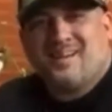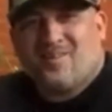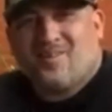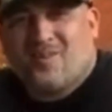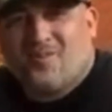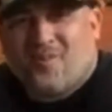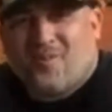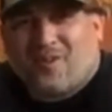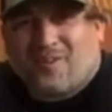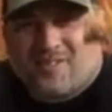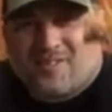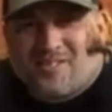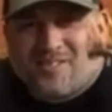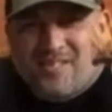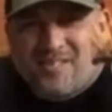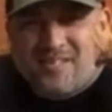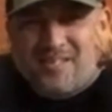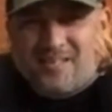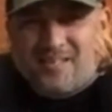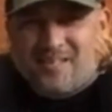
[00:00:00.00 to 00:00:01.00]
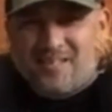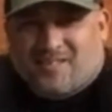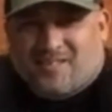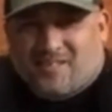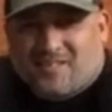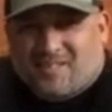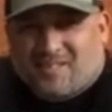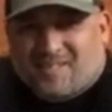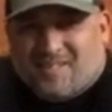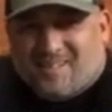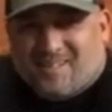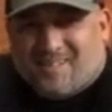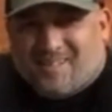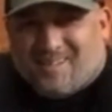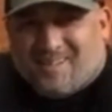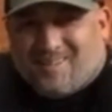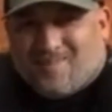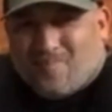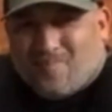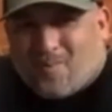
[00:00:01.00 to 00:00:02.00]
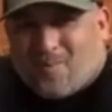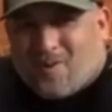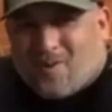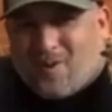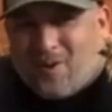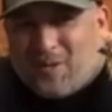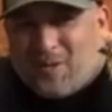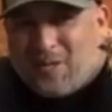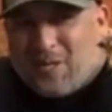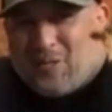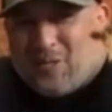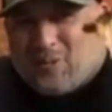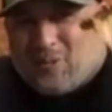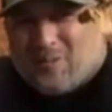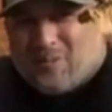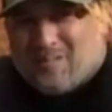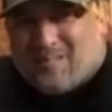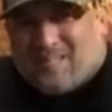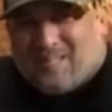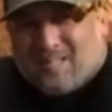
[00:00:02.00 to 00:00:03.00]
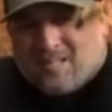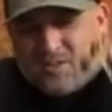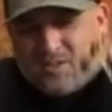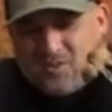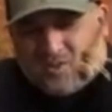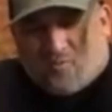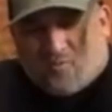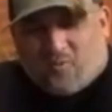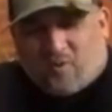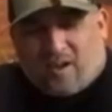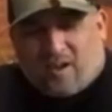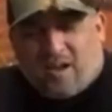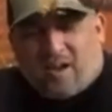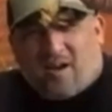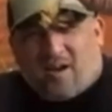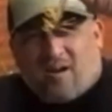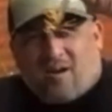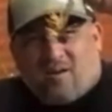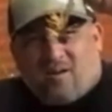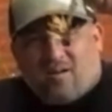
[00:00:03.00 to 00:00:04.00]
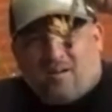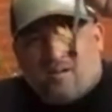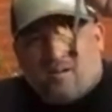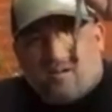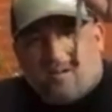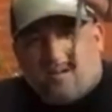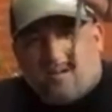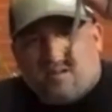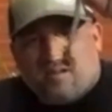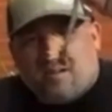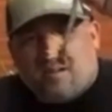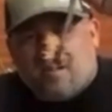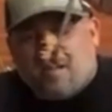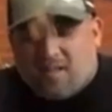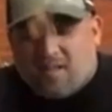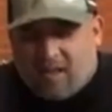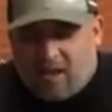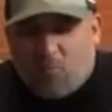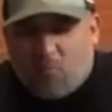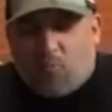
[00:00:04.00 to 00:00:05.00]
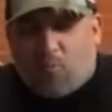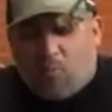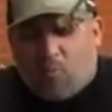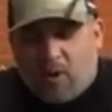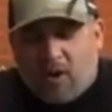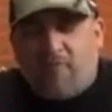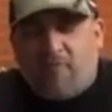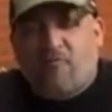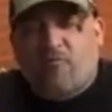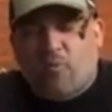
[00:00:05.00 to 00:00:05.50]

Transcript: don't know if you can see this, but there you go. So we're here, and we've